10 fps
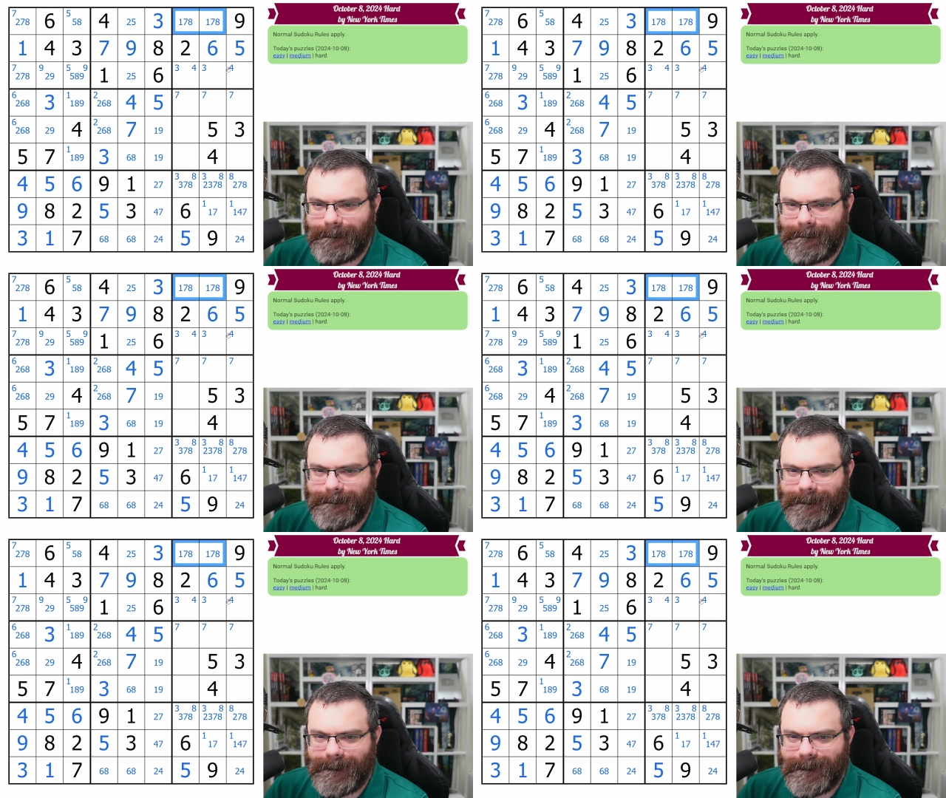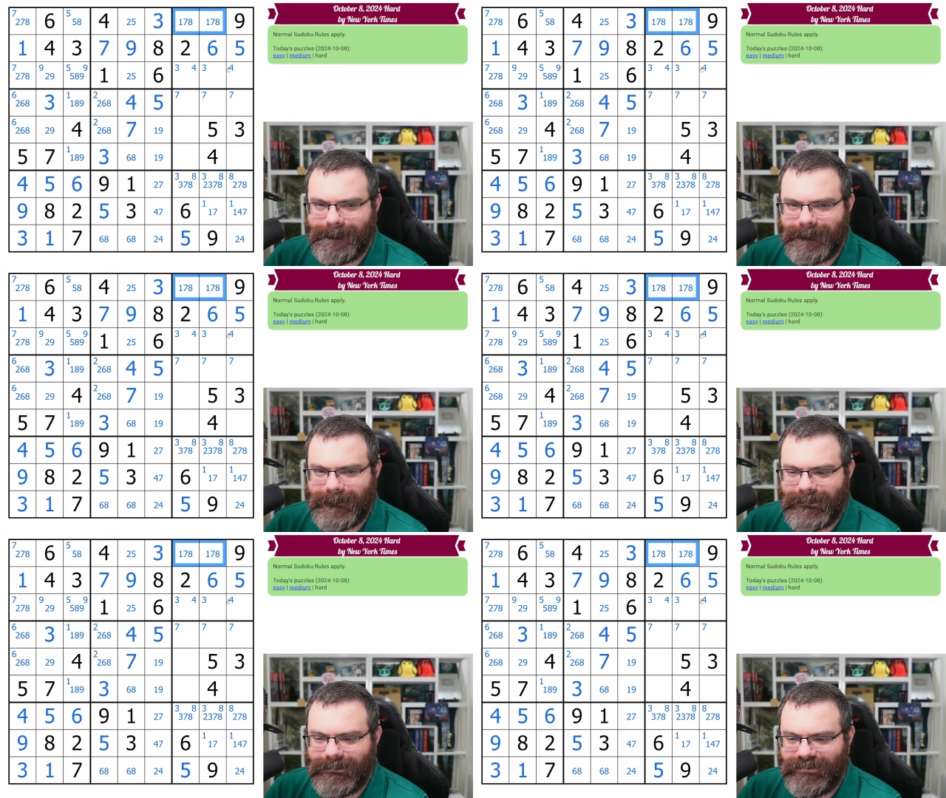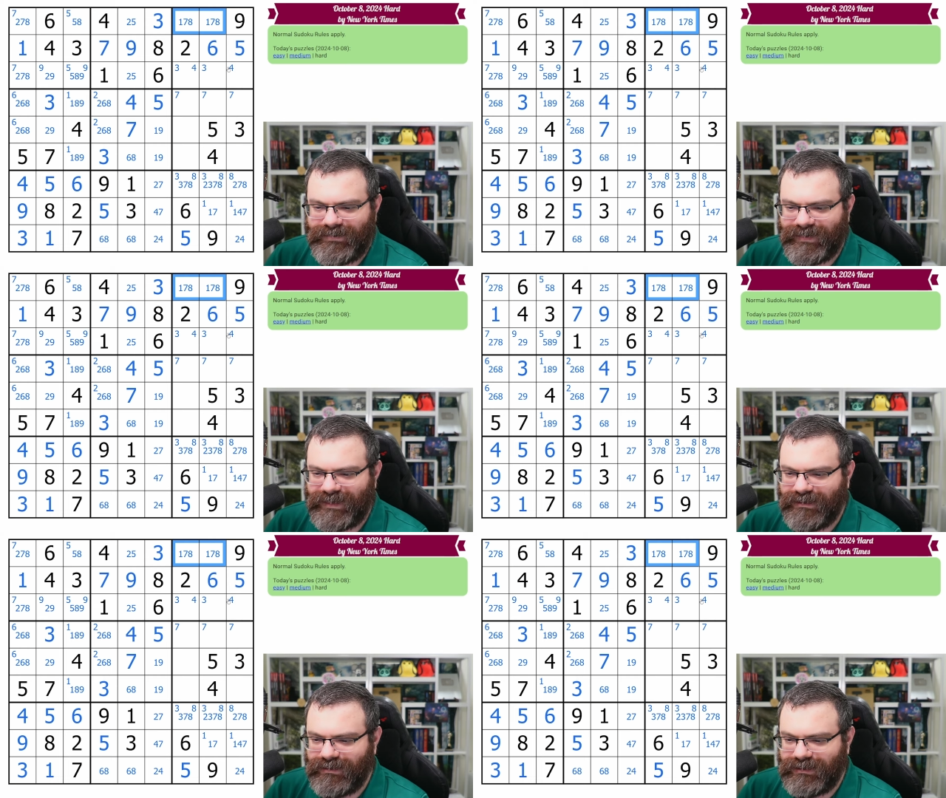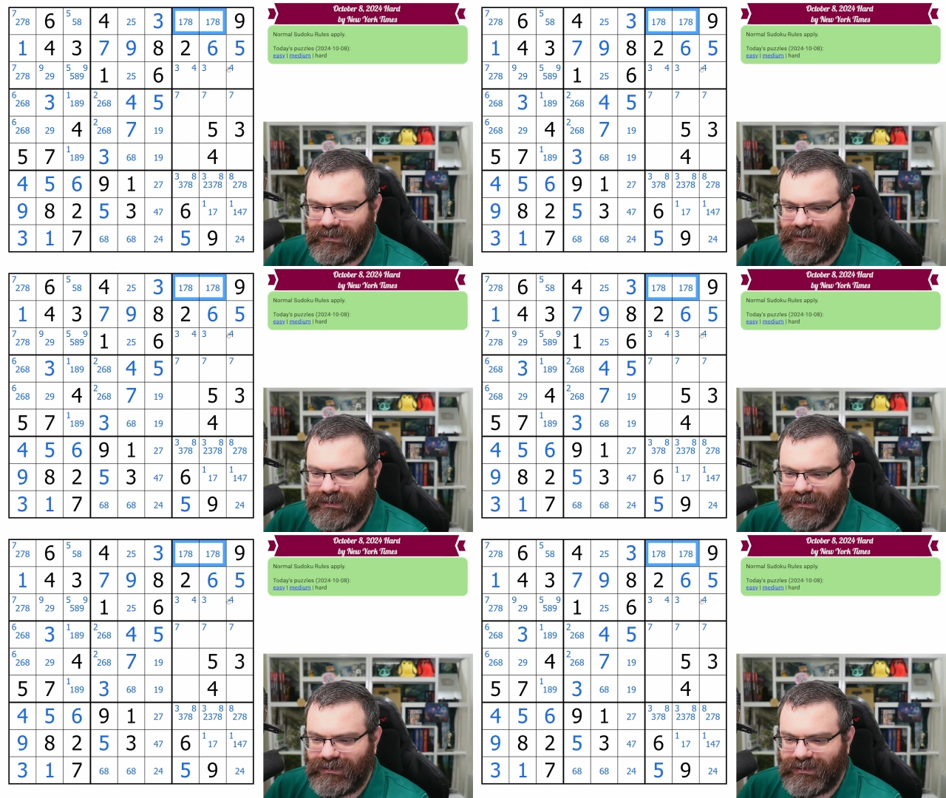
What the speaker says: [no speech]